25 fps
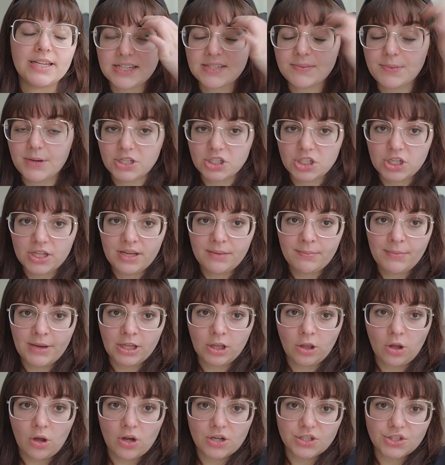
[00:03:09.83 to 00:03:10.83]
especially in my
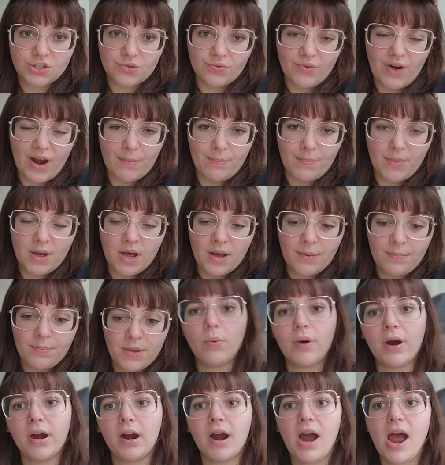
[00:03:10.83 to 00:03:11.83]
Lost wrap-up
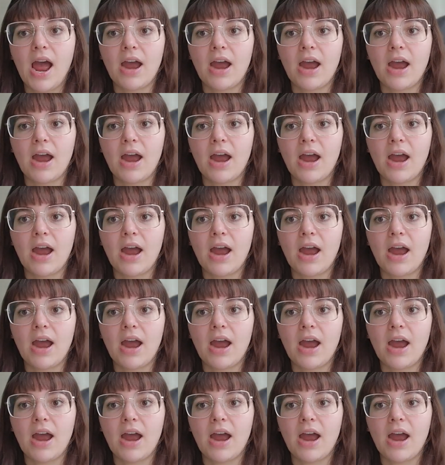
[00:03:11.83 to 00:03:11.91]
where